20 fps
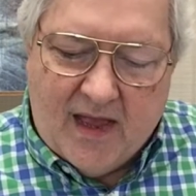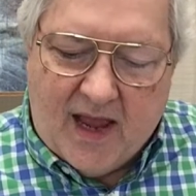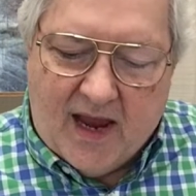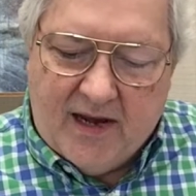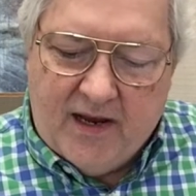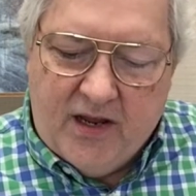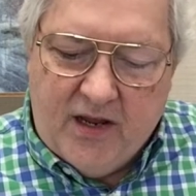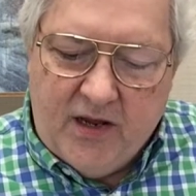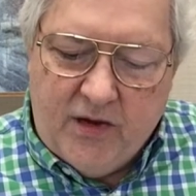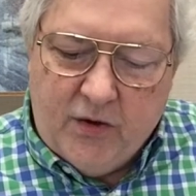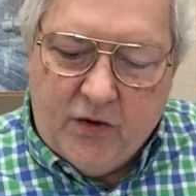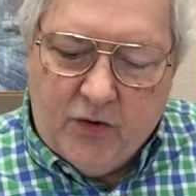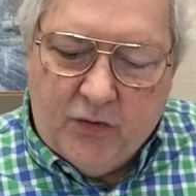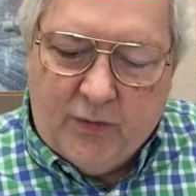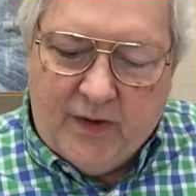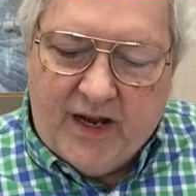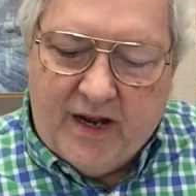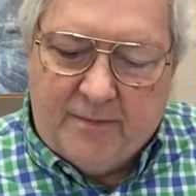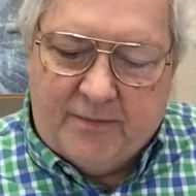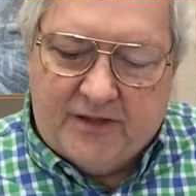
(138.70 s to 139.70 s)
And he who
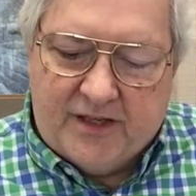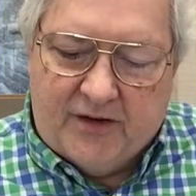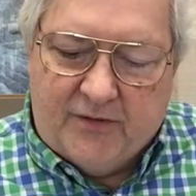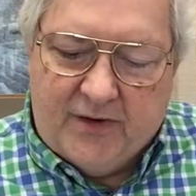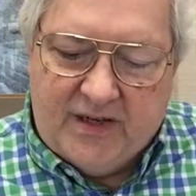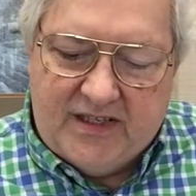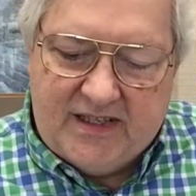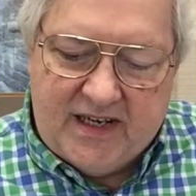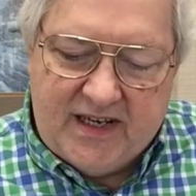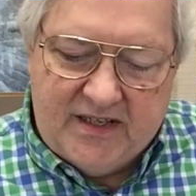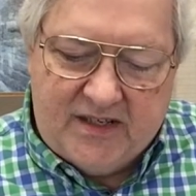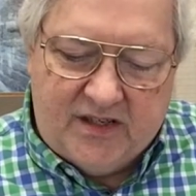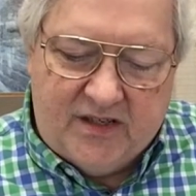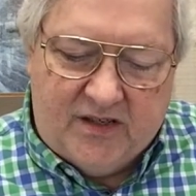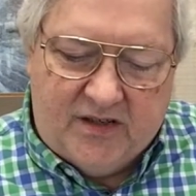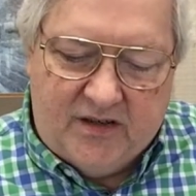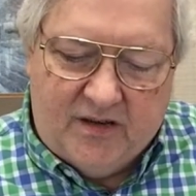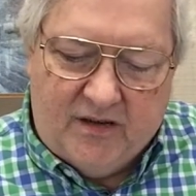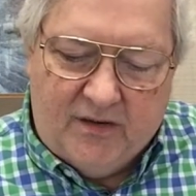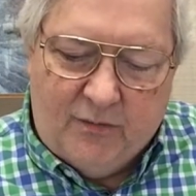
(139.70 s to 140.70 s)
reaps and
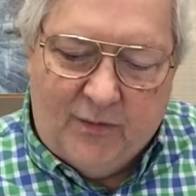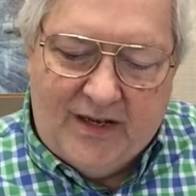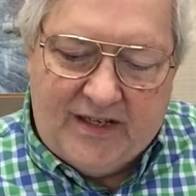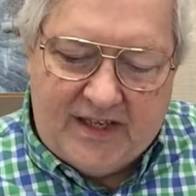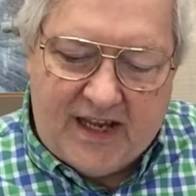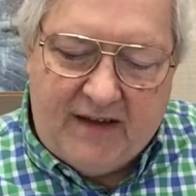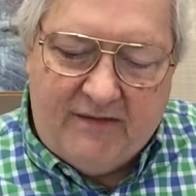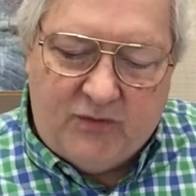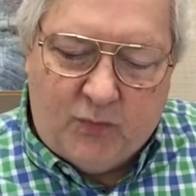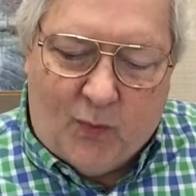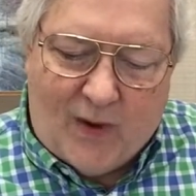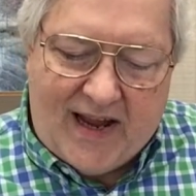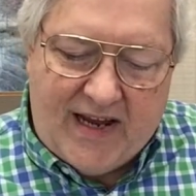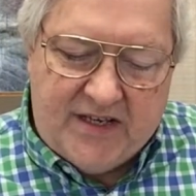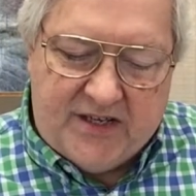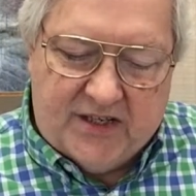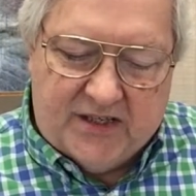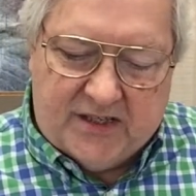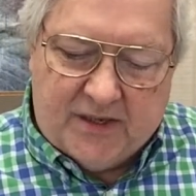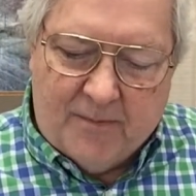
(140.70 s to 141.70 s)
receives, receives
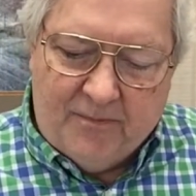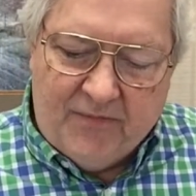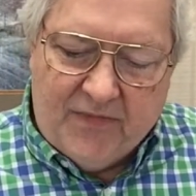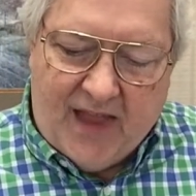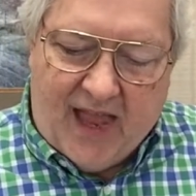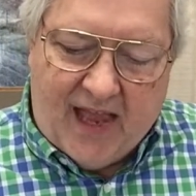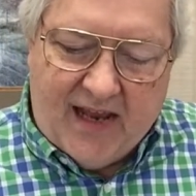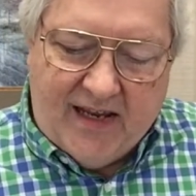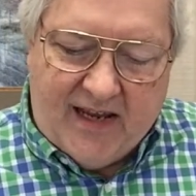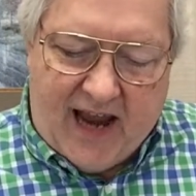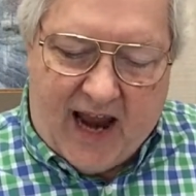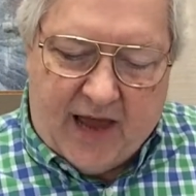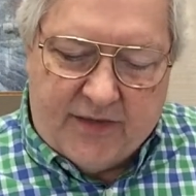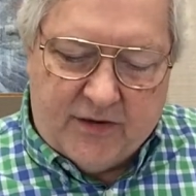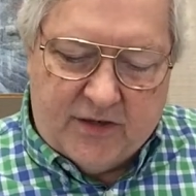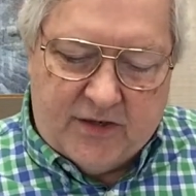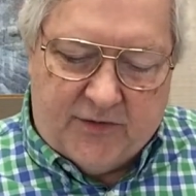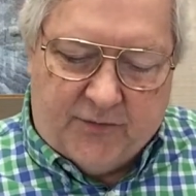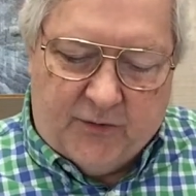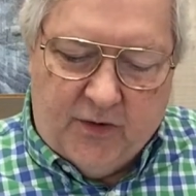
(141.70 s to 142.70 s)
wages and
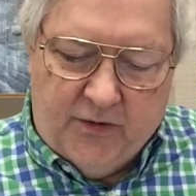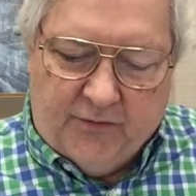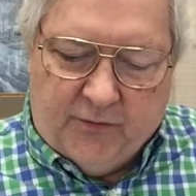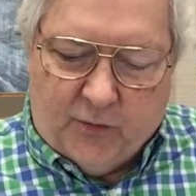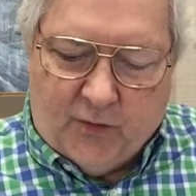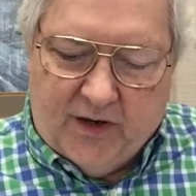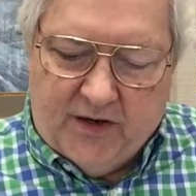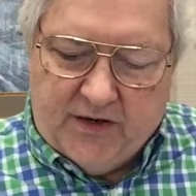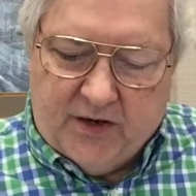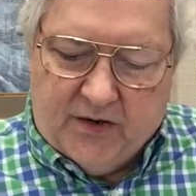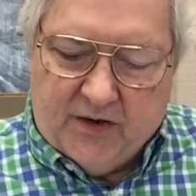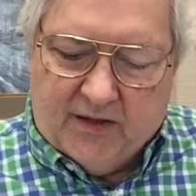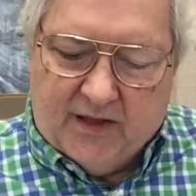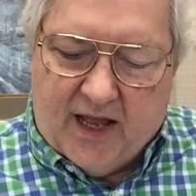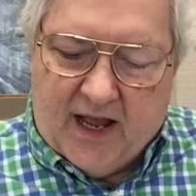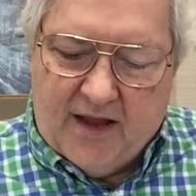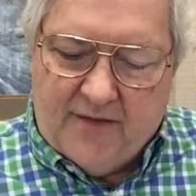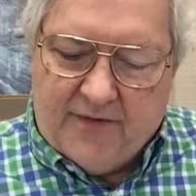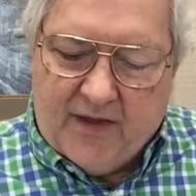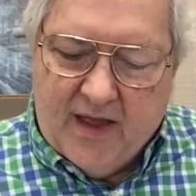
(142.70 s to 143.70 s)
gathers fruit for eternal
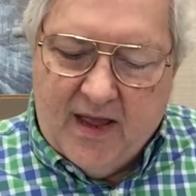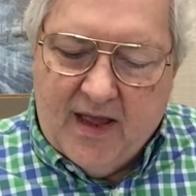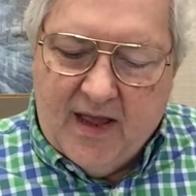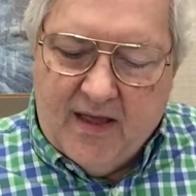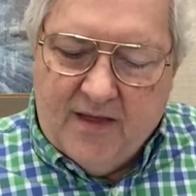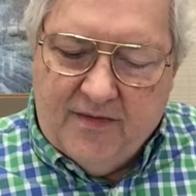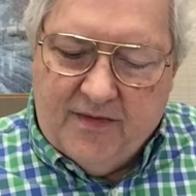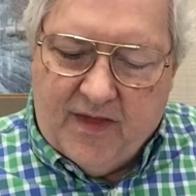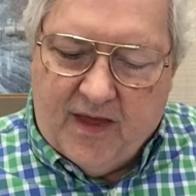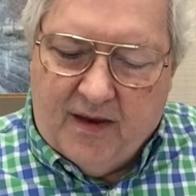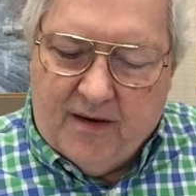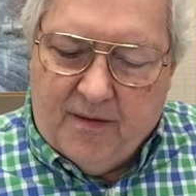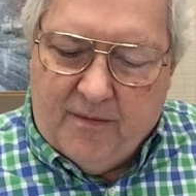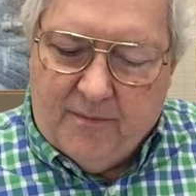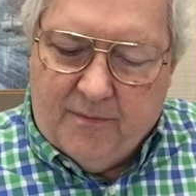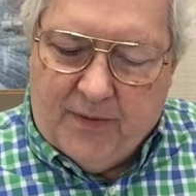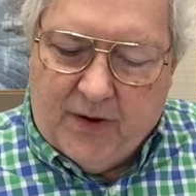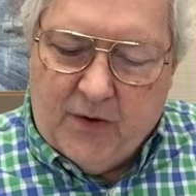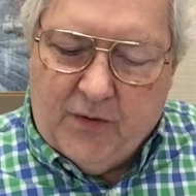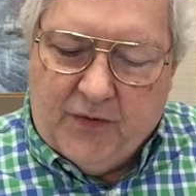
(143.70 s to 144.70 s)
life,
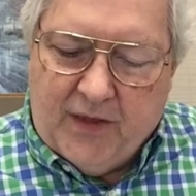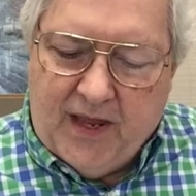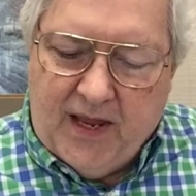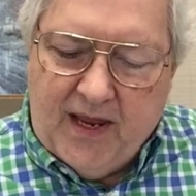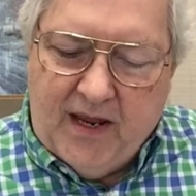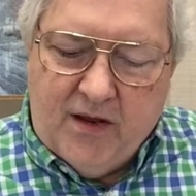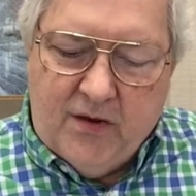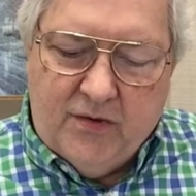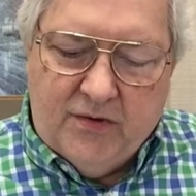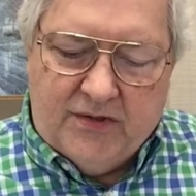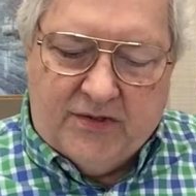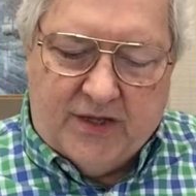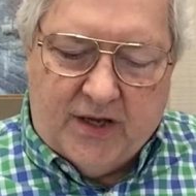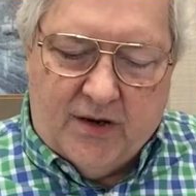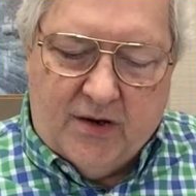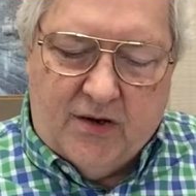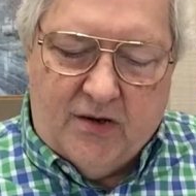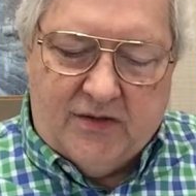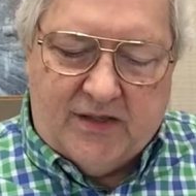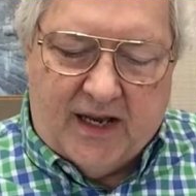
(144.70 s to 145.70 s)
that both he who
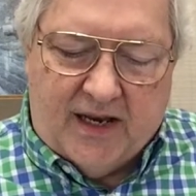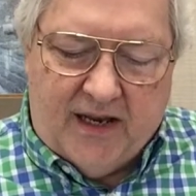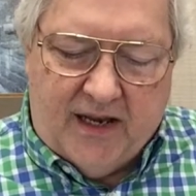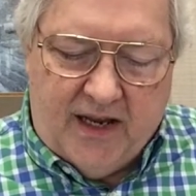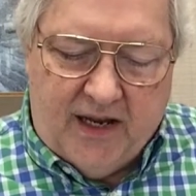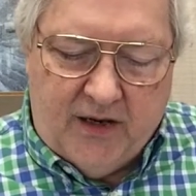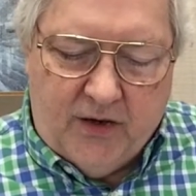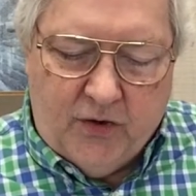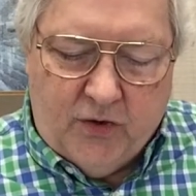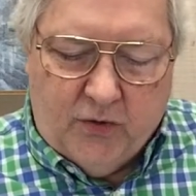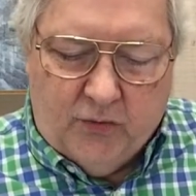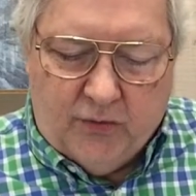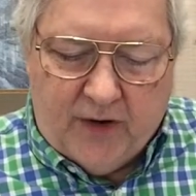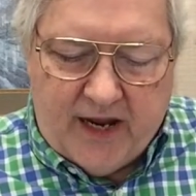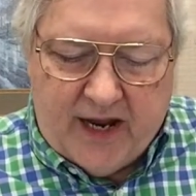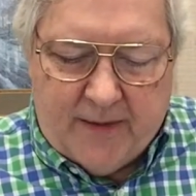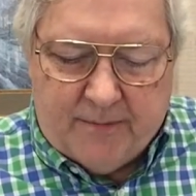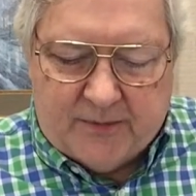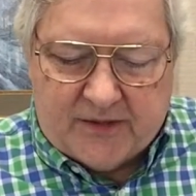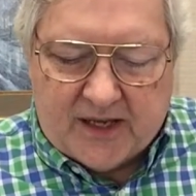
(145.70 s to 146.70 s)
sows and he who
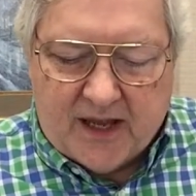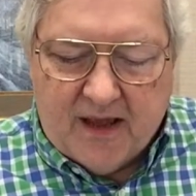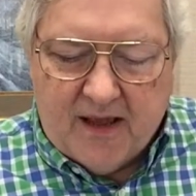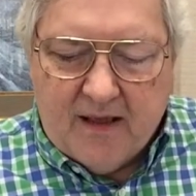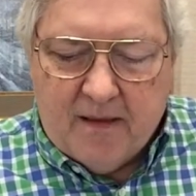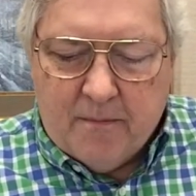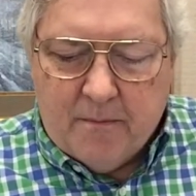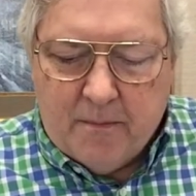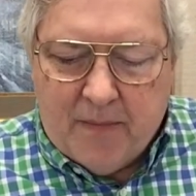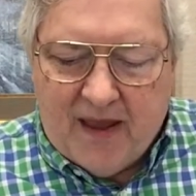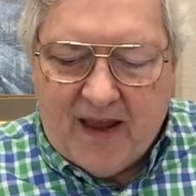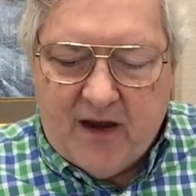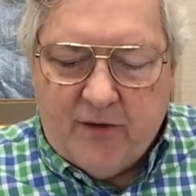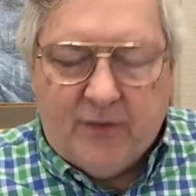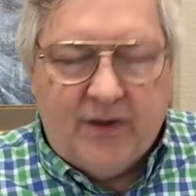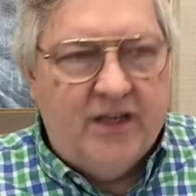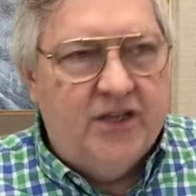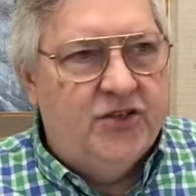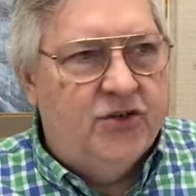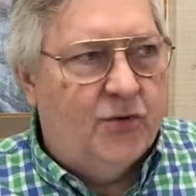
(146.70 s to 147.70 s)
reaps may
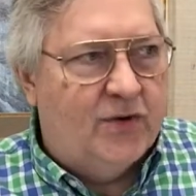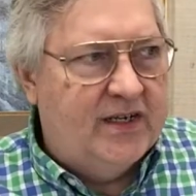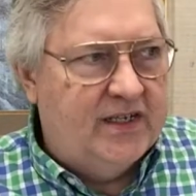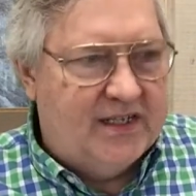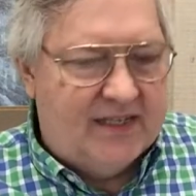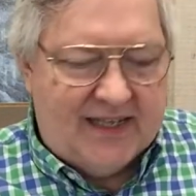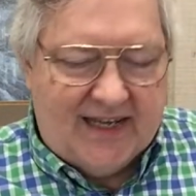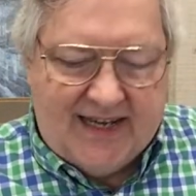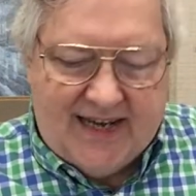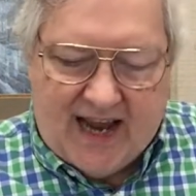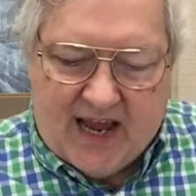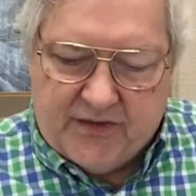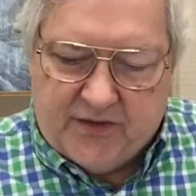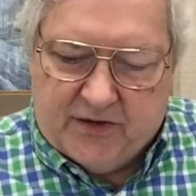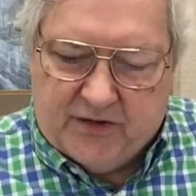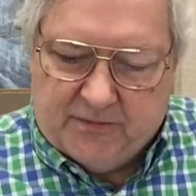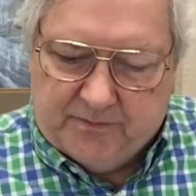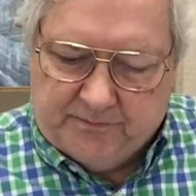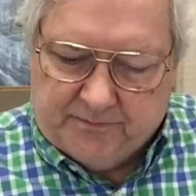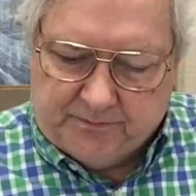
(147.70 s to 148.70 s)
rejoice
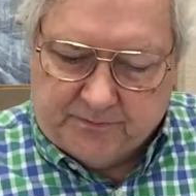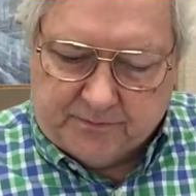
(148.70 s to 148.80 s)
together.